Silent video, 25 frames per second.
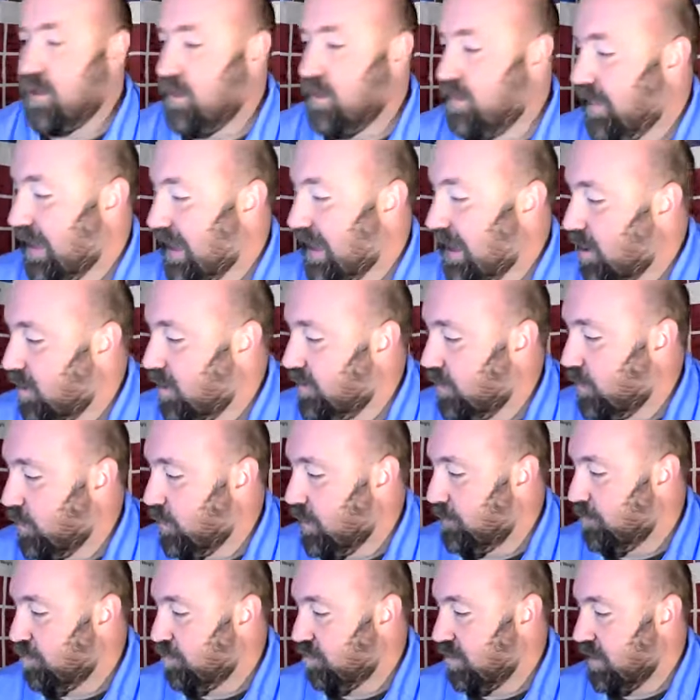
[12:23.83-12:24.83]
The air that we
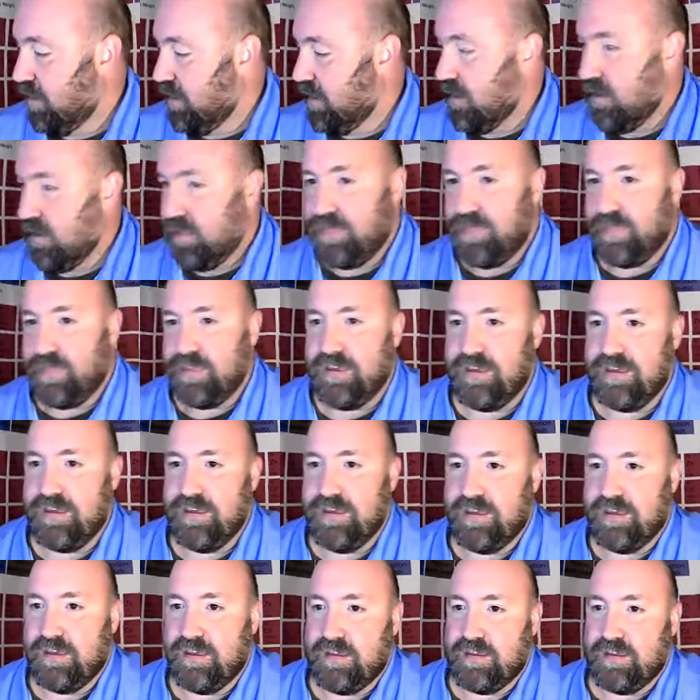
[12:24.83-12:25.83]
breathe
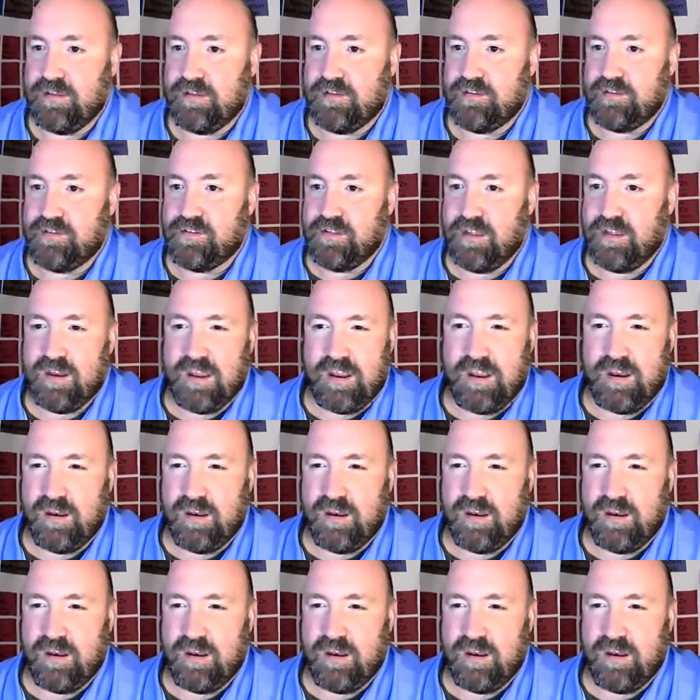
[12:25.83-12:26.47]
is, and I